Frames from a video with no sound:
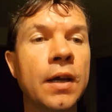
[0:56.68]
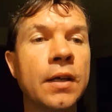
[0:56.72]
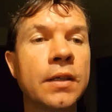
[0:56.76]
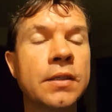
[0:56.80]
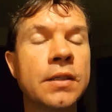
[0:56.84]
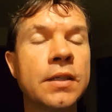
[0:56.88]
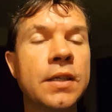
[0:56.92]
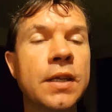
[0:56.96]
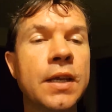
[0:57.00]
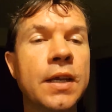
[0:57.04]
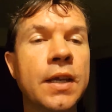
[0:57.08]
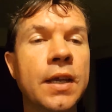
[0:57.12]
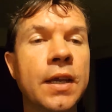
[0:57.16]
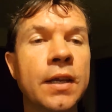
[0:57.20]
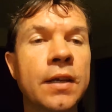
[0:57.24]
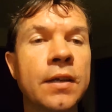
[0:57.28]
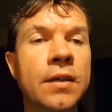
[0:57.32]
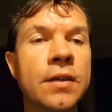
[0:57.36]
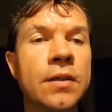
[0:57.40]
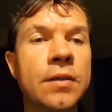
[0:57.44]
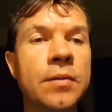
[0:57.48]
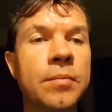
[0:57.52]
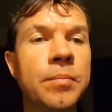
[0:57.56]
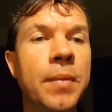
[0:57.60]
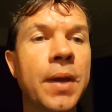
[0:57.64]
seeking
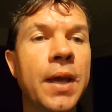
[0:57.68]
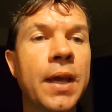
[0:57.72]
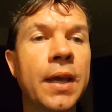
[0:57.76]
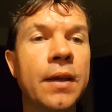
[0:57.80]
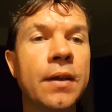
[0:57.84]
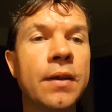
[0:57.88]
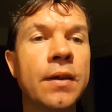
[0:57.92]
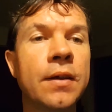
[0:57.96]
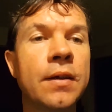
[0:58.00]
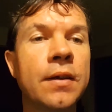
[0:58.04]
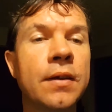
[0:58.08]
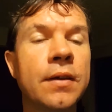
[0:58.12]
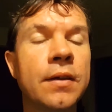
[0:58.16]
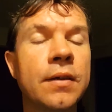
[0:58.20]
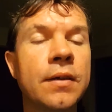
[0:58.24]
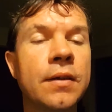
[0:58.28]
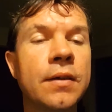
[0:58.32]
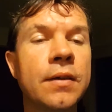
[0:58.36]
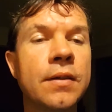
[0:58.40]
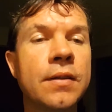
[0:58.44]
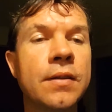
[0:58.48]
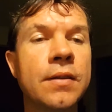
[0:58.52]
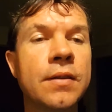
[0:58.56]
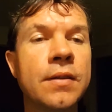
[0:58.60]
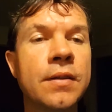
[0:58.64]
to make
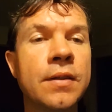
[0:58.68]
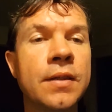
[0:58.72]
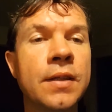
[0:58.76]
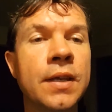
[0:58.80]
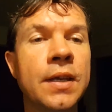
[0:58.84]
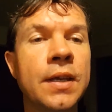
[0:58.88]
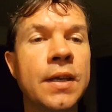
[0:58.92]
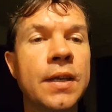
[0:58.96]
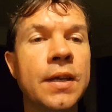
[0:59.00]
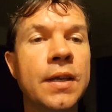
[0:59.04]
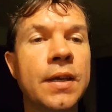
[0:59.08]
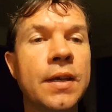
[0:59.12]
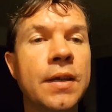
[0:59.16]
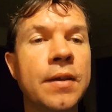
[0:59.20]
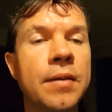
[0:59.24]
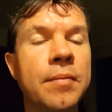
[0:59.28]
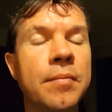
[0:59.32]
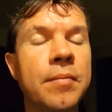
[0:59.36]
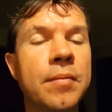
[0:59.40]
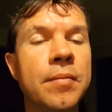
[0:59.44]
the